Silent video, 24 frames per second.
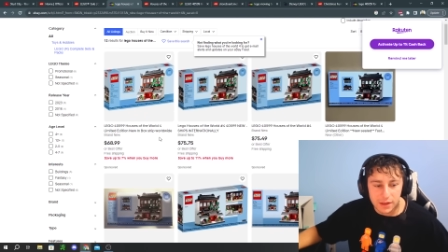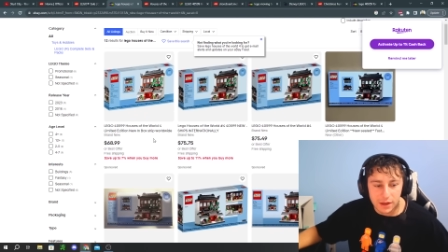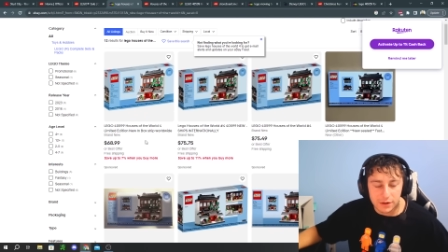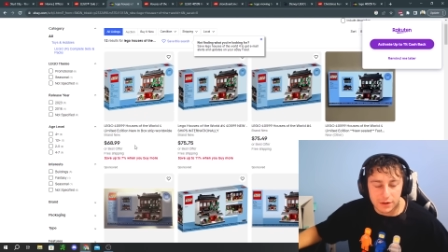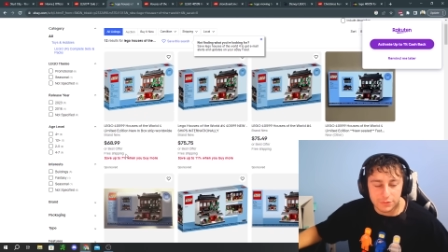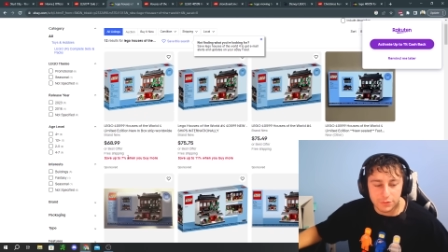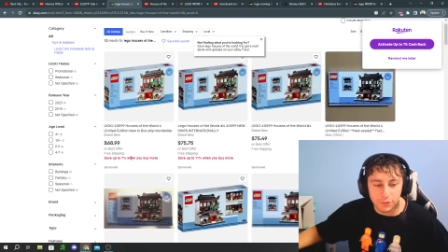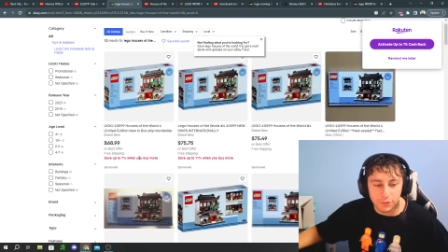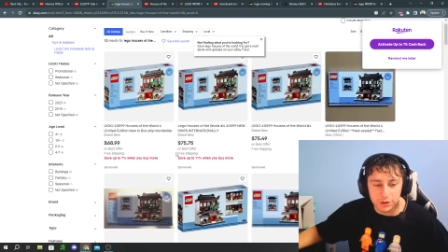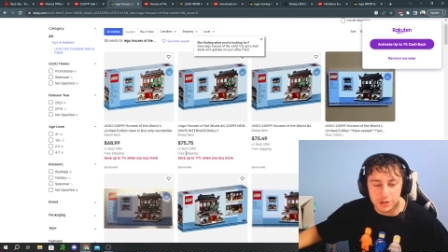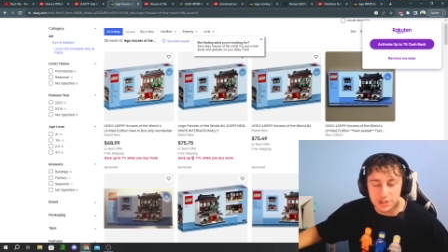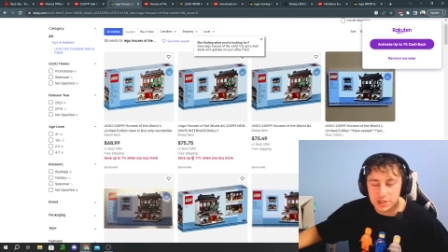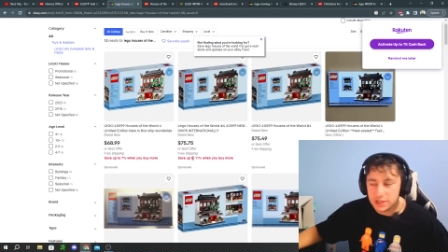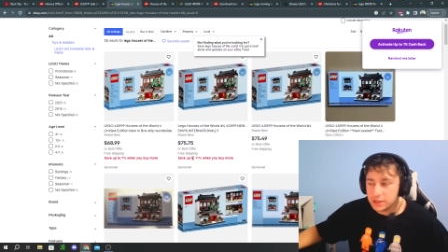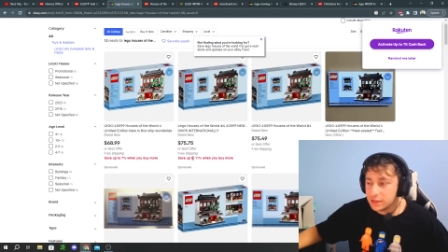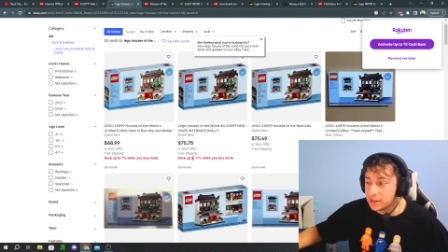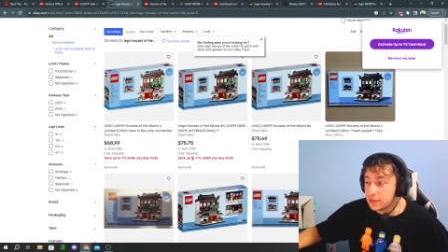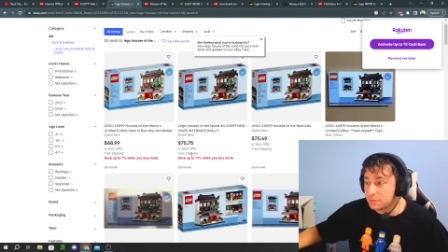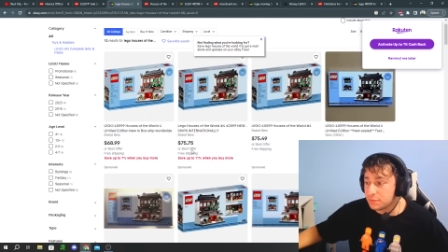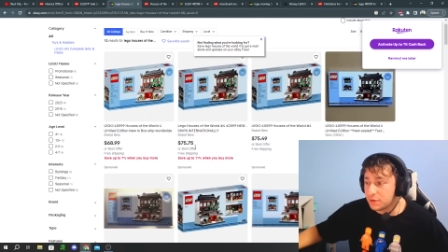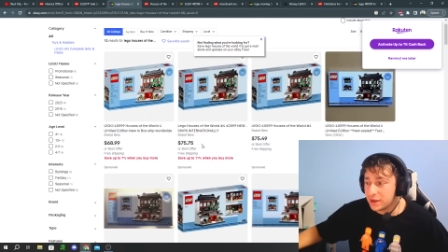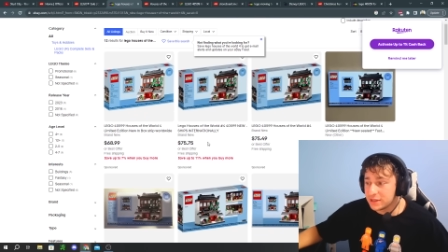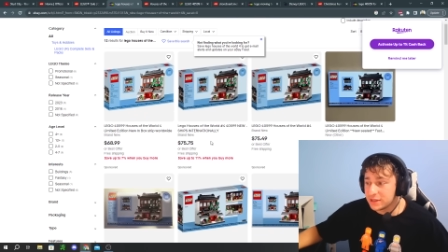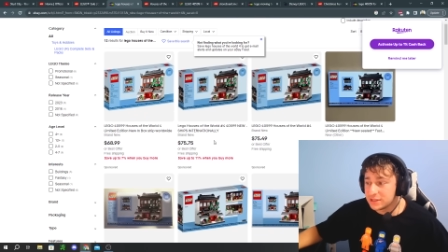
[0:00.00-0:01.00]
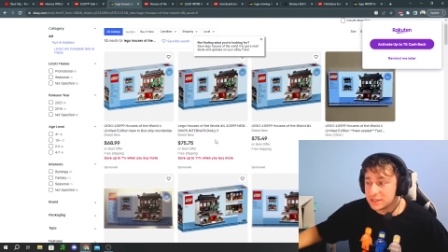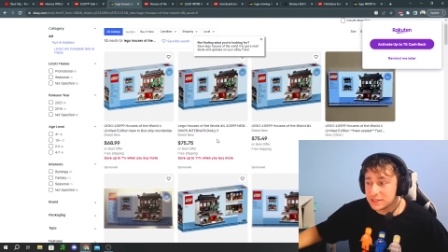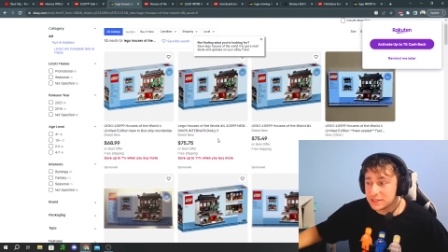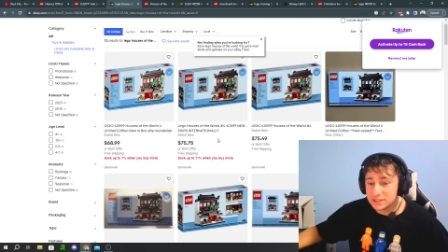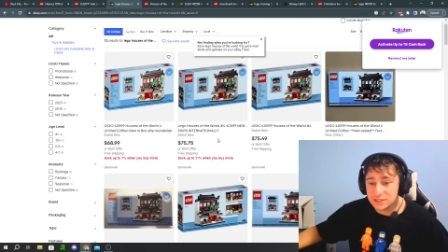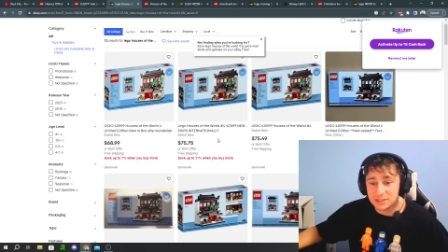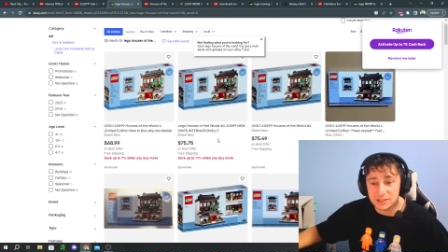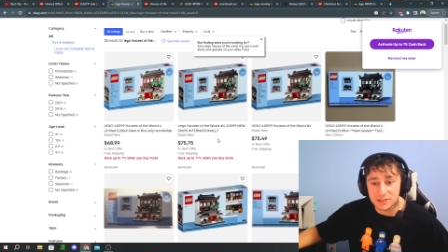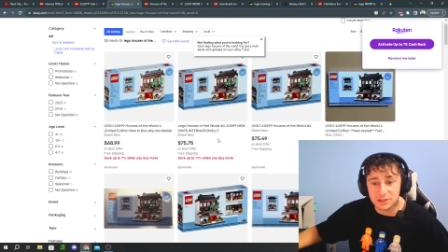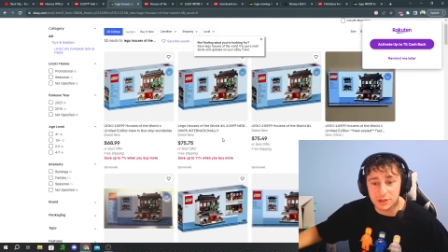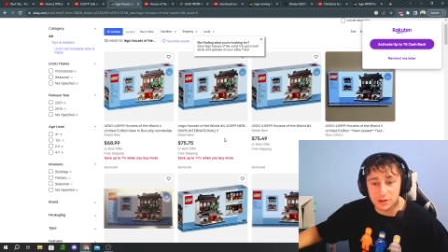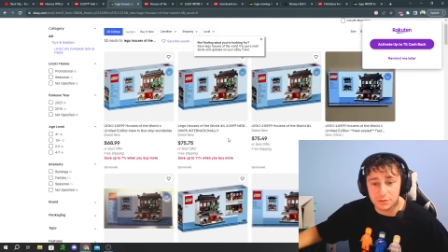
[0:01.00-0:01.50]
Unfortunately, the
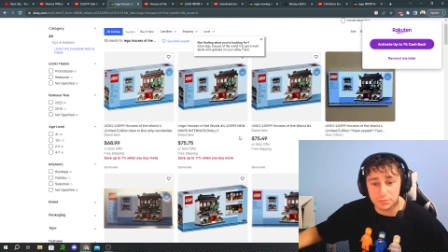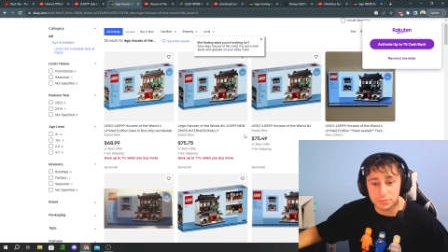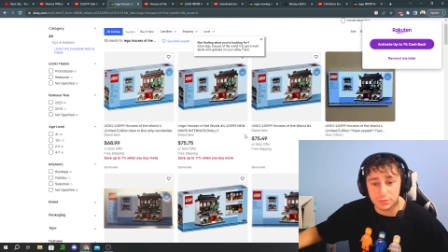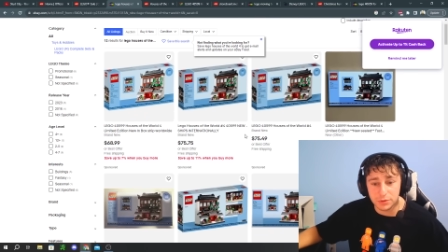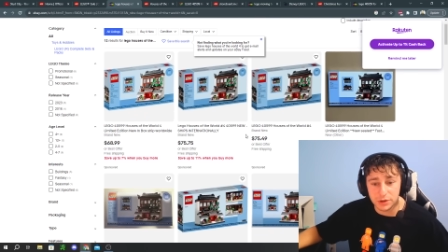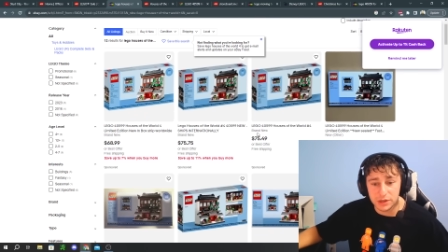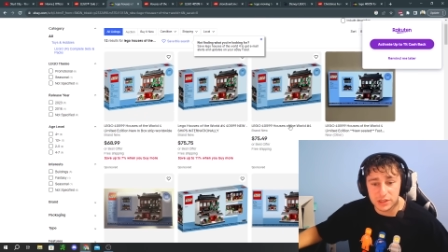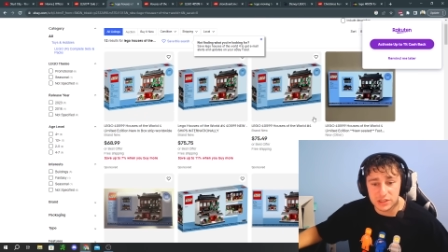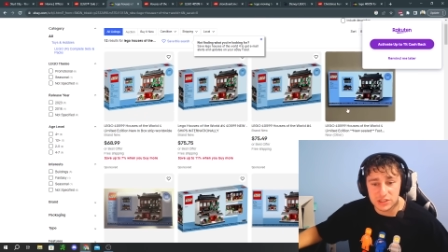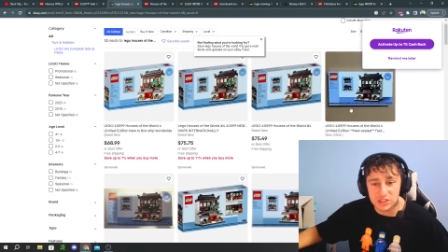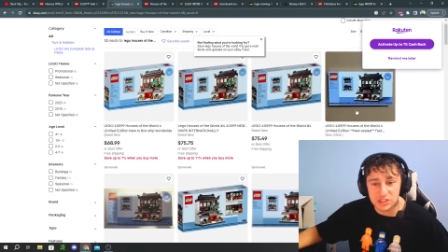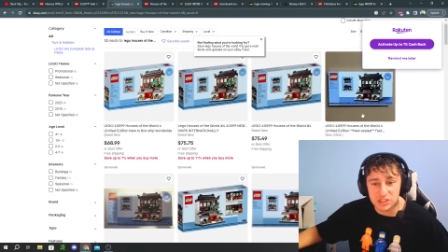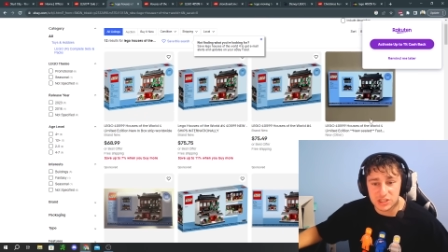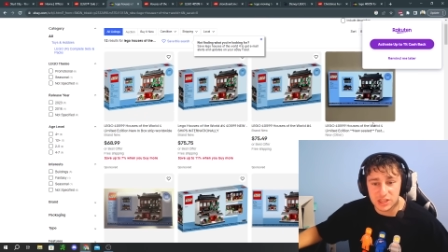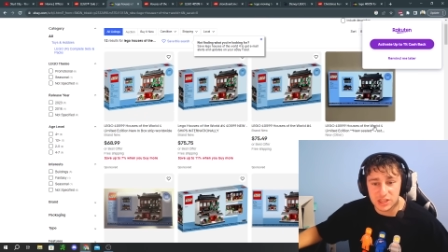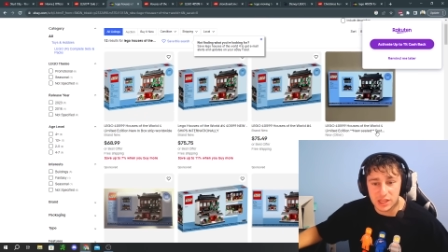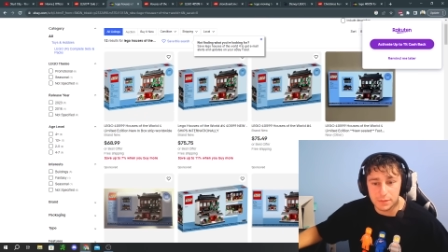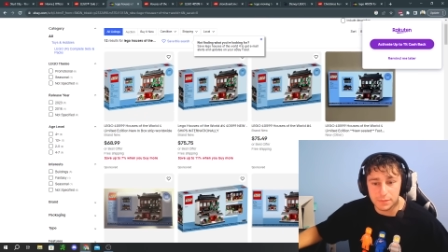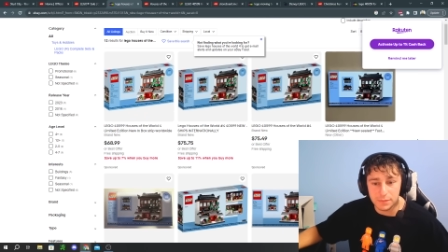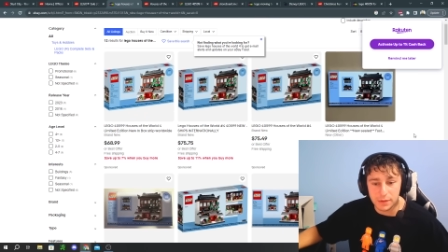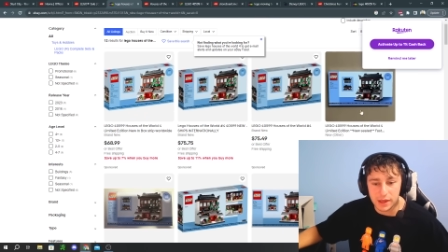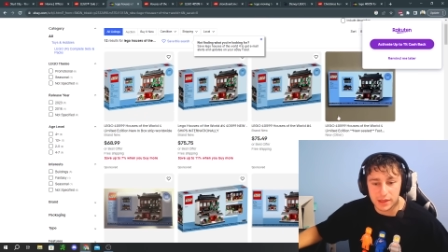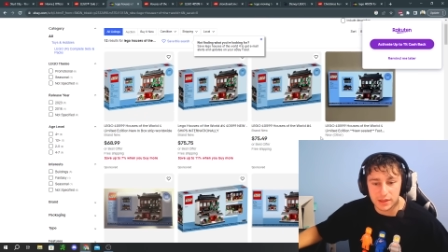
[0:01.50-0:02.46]
prices look pretty steep.